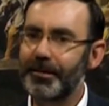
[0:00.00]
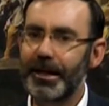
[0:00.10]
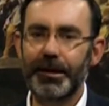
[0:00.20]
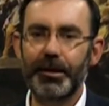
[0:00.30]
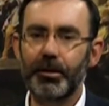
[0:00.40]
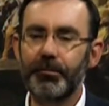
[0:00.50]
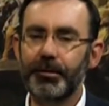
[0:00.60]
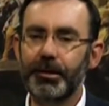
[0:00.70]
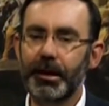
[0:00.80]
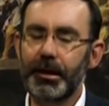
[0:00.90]
taking
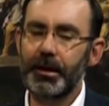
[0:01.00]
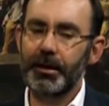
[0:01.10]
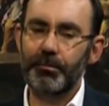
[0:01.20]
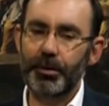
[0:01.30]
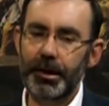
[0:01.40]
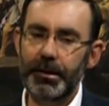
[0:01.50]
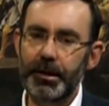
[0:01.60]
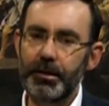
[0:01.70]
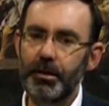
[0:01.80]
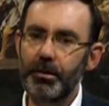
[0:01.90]
comfort, but I
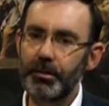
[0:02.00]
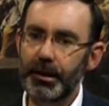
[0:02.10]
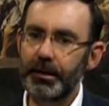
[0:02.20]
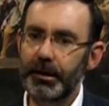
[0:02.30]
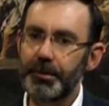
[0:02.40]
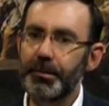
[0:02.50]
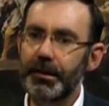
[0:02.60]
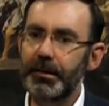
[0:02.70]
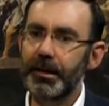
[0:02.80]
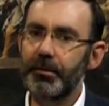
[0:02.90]
said no, and I, I made
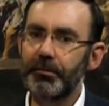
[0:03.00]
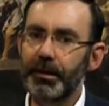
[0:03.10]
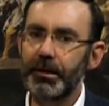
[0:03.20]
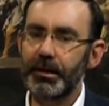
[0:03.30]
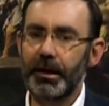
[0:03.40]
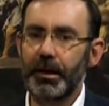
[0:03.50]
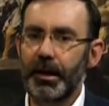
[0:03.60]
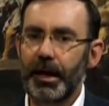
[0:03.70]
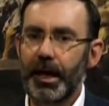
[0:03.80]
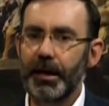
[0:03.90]
a sacrifice.
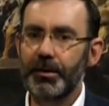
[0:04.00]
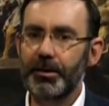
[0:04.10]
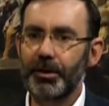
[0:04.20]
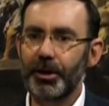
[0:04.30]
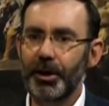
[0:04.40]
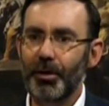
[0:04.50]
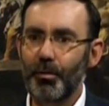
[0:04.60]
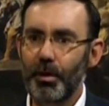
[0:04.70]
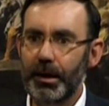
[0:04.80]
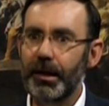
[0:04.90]
And
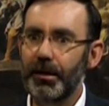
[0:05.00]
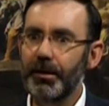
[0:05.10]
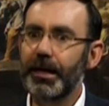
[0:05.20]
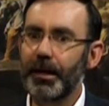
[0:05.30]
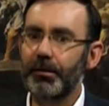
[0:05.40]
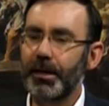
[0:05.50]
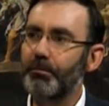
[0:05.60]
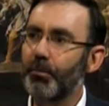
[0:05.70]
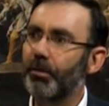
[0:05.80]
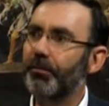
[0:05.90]
what I learn now is I'm
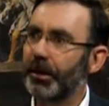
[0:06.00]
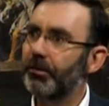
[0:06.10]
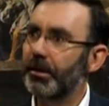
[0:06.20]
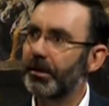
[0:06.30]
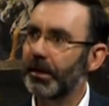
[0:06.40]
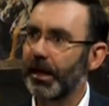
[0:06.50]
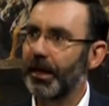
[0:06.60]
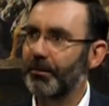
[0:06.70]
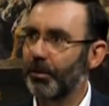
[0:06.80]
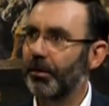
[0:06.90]
more vigorous and
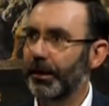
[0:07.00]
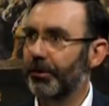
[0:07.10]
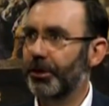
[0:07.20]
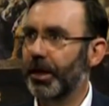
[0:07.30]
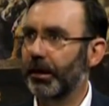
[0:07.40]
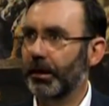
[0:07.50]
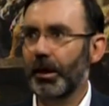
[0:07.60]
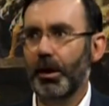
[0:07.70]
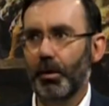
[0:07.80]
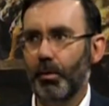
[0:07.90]
I'm more energetic
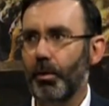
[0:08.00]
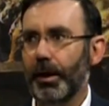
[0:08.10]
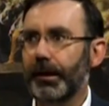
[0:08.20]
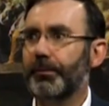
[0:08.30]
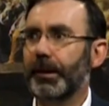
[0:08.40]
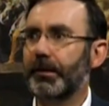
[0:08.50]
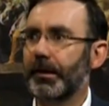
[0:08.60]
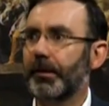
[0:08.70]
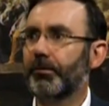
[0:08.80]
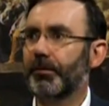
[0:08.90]
when I make the
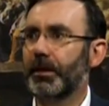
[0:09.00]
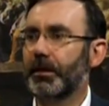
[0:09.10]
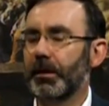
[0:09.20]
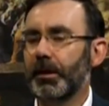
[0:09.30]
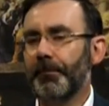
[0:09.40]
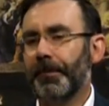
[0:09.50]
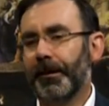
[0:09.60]
sacrifice. Mm -hmm.